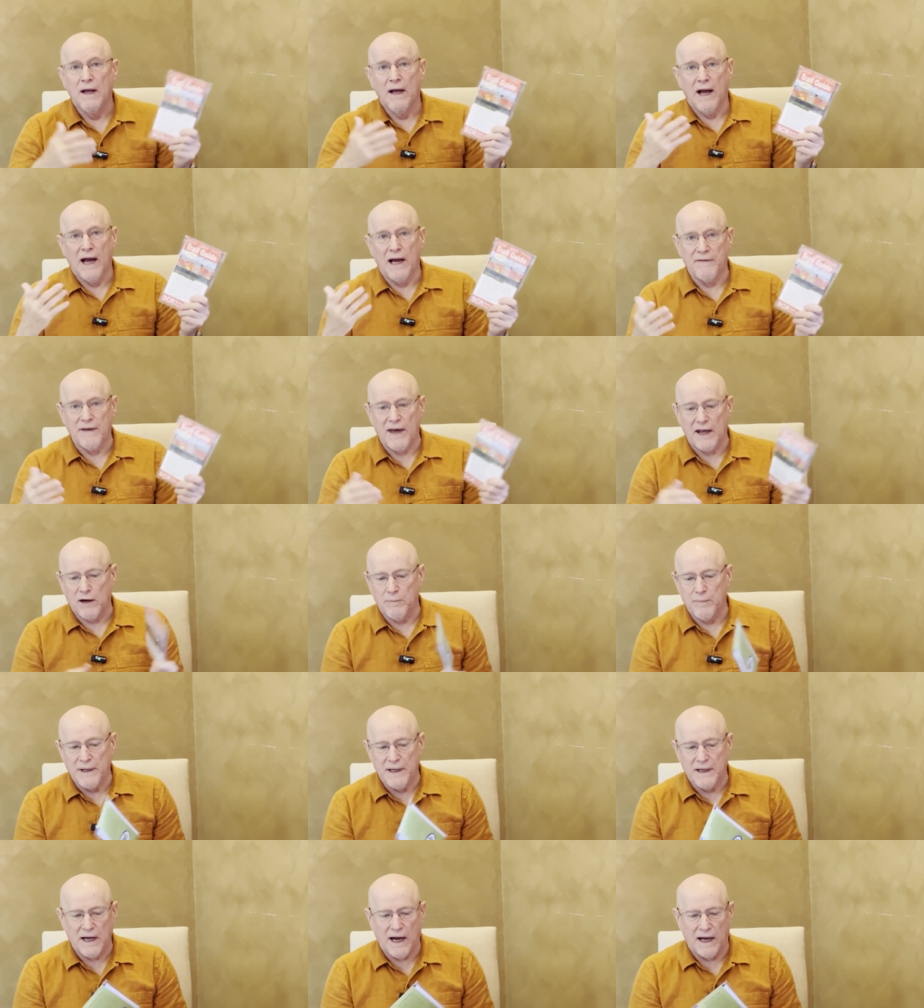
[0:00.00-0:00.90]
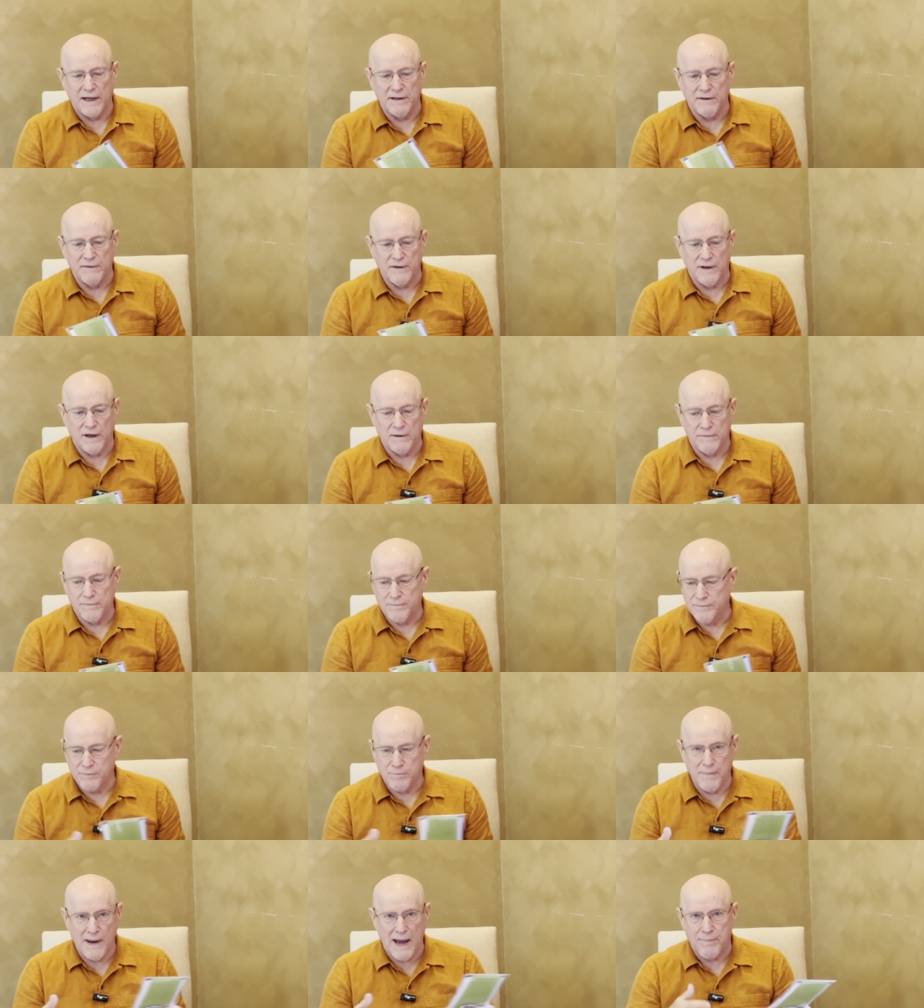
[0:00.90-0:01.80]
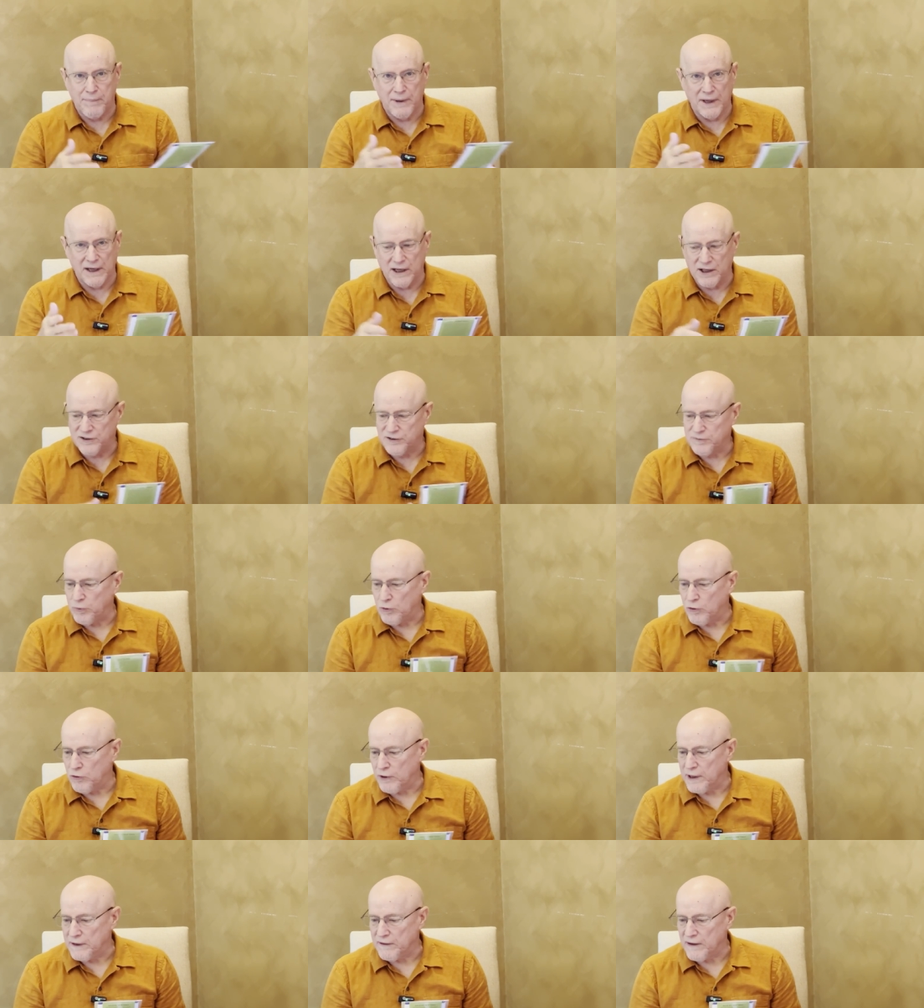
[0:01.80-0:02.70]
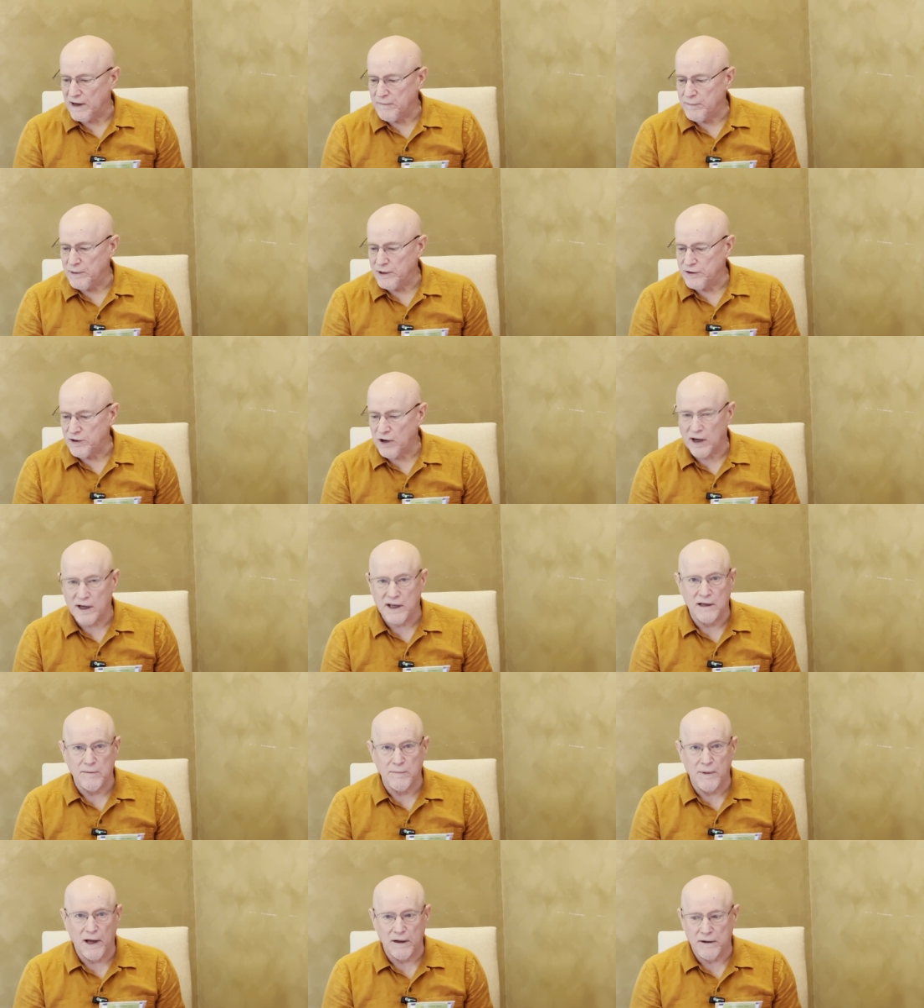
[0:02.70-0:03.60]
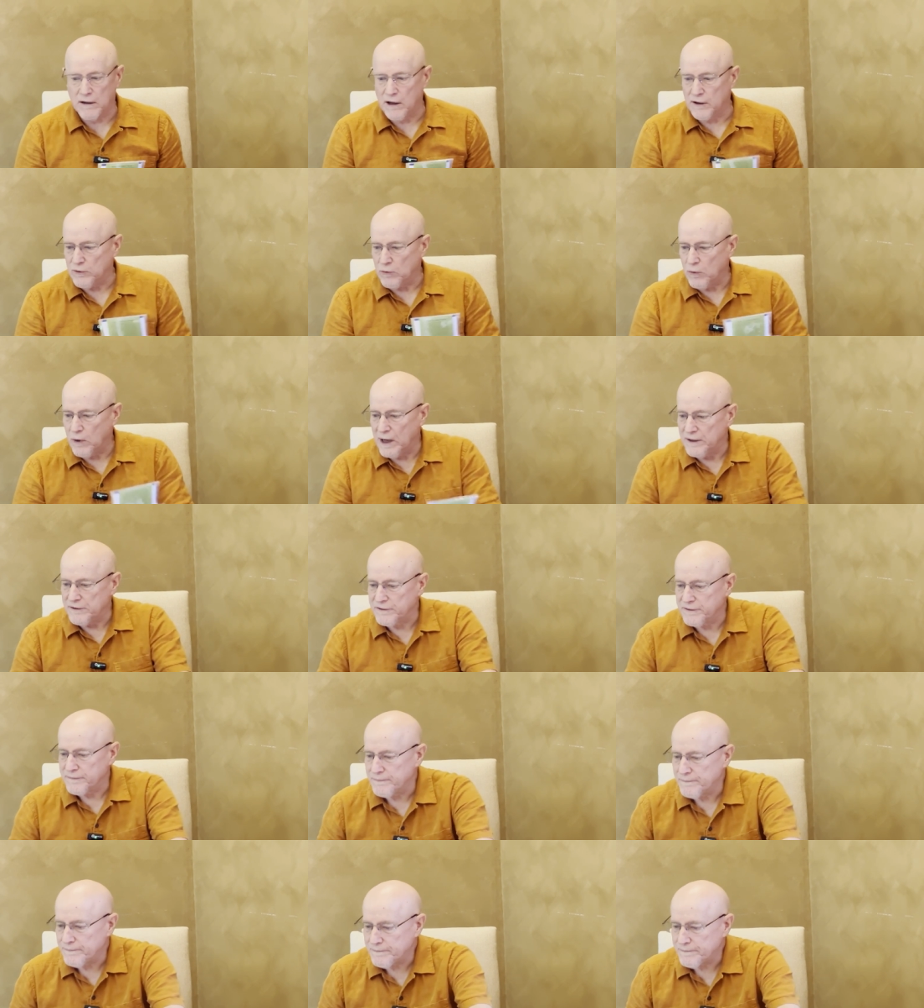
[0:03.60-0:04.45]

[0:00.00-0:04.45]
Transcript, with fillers: and that'll be kind of the mapping and exploring that I've been talking about otherwise.